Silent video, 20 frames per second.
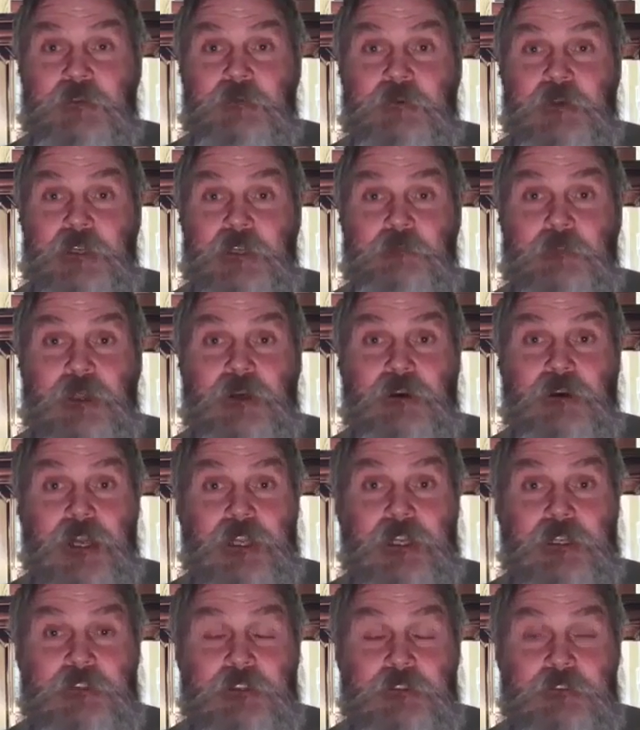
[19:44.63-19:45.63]
There's
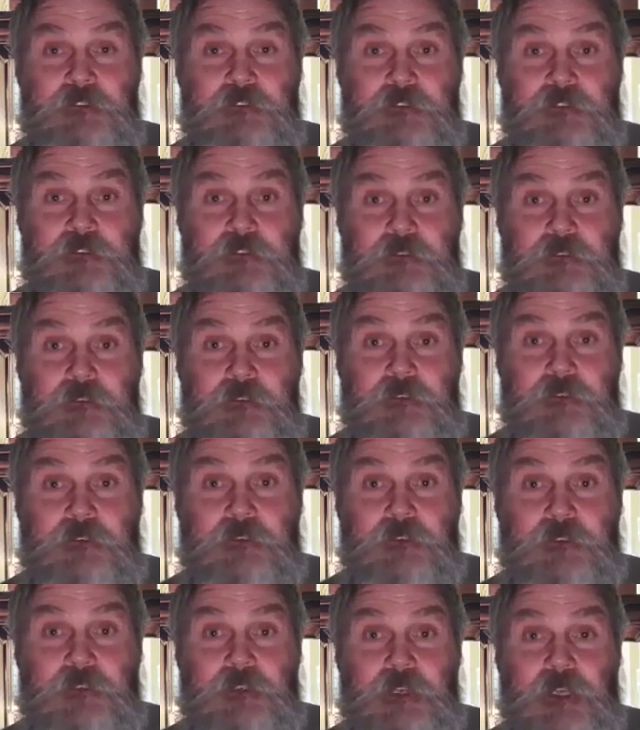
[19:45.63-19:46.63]
antiquity, Middle
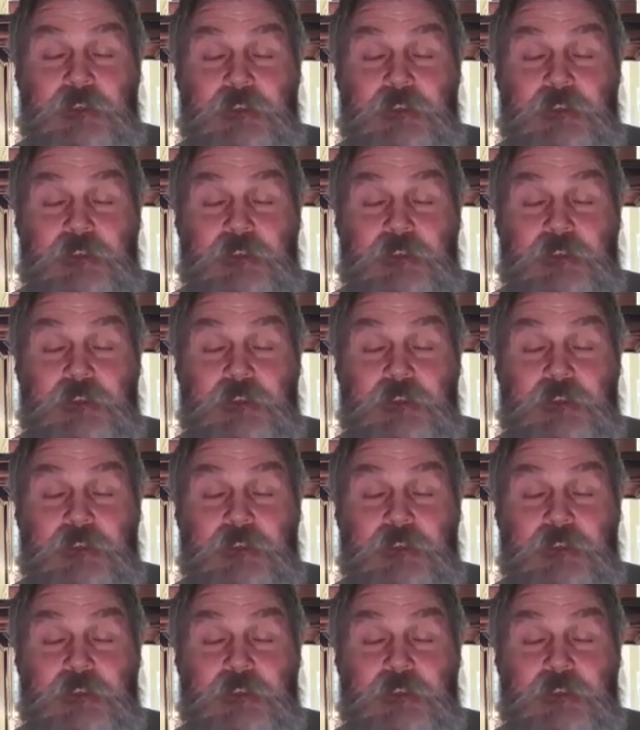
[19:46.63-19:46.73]
Ages,